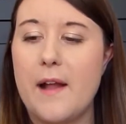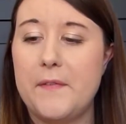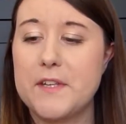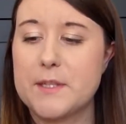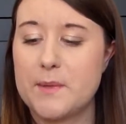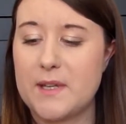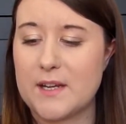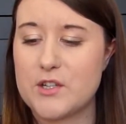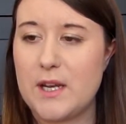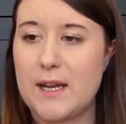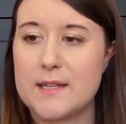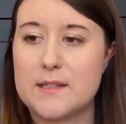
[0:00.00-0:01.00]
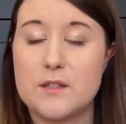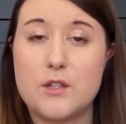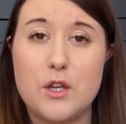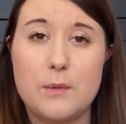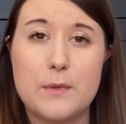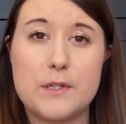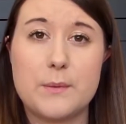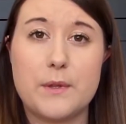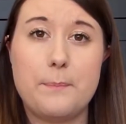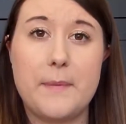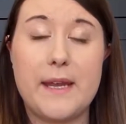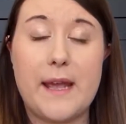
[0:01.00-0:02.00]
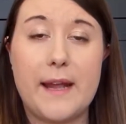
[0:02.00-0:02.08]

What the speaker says: And this one actually lasted 2 months with me